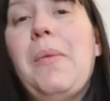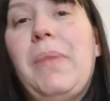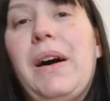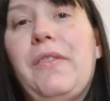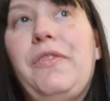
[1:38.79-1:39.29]

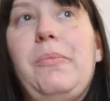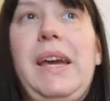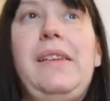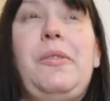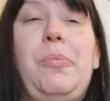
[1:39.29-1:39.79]
but for
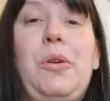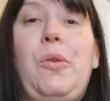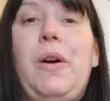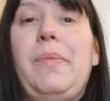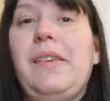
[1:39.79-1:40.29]
me as a
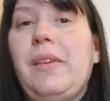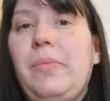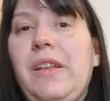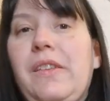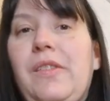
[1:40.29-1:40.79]
bookworm, there's
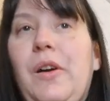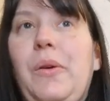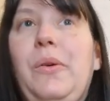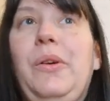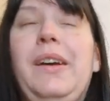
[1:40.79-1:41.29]
something
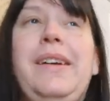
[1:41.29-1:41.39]
so